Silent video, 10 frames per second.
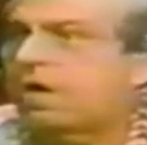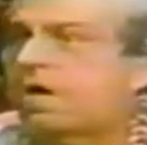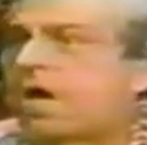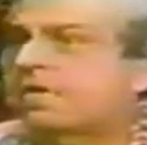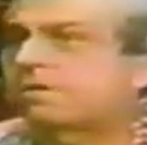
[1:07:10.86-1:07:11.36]
I
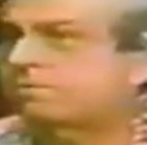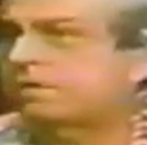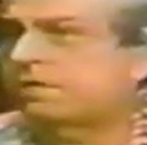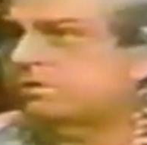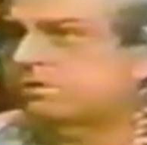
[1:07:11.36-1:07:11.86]
kept the
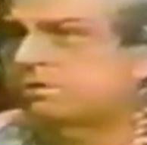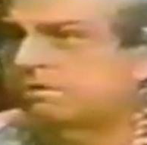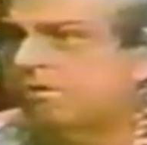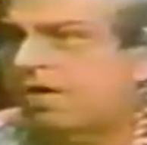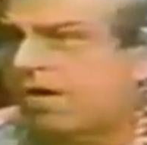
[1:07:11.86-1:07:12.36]
lawsuit.
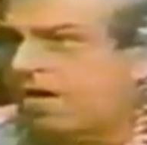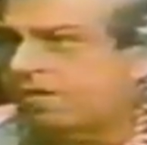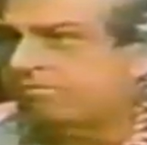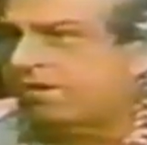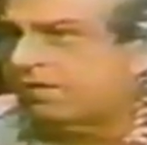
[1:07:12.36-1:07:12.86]
I, I
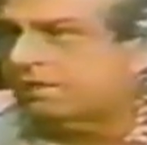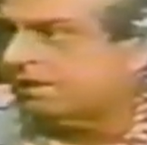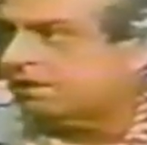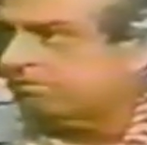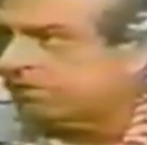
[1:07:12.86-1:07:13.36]
filed it in
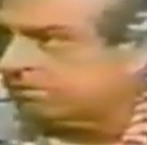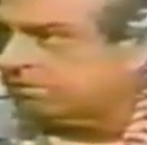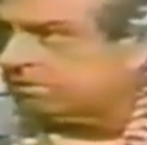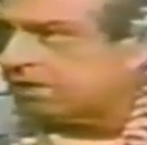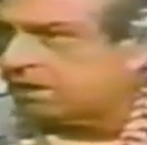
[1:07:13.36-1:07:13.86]
federal,
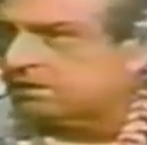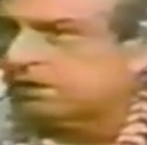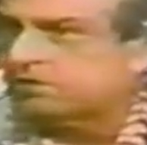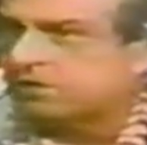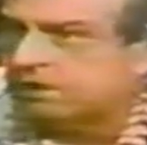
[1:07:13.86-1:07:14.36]
in uh,
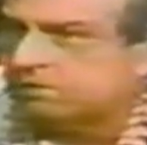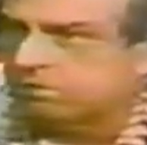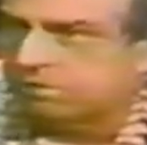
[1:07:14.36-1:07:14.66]
state court,